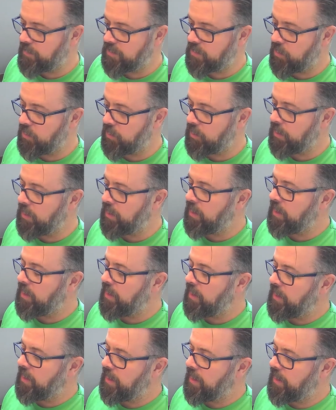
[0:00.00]
on.
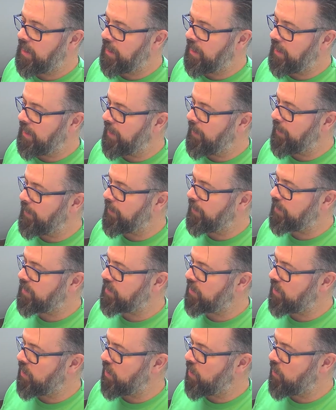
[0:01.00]

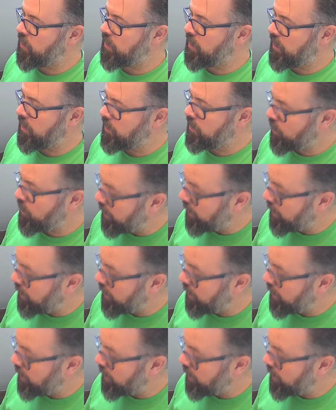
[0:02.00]
So I'm quite